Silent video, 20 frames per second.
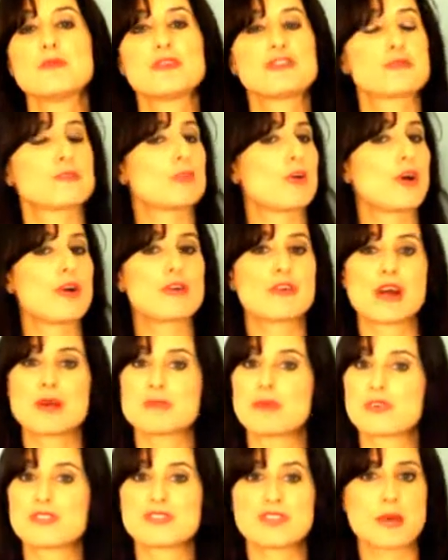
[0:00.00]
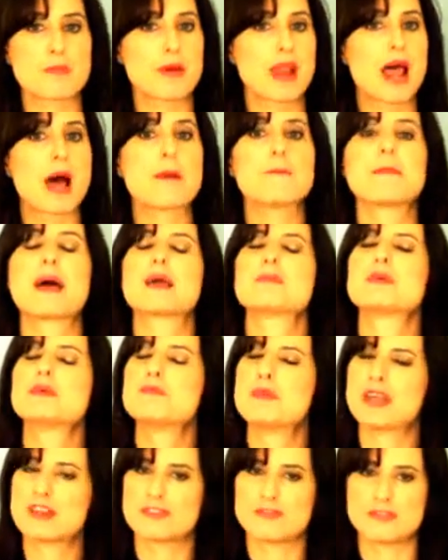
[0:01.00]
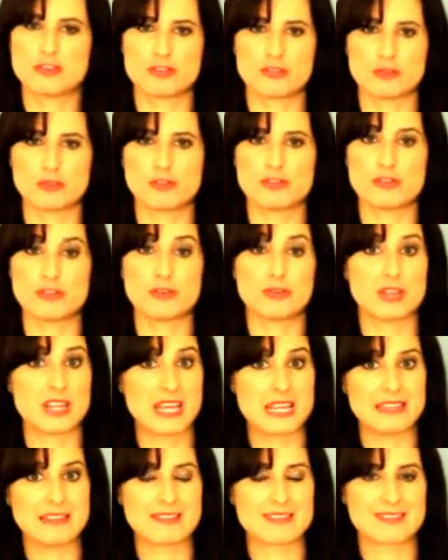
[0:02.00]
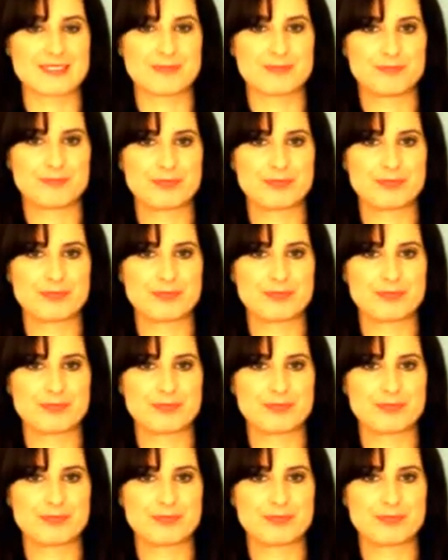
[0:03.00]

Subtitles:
which program or seminar may be beneficial to your needs.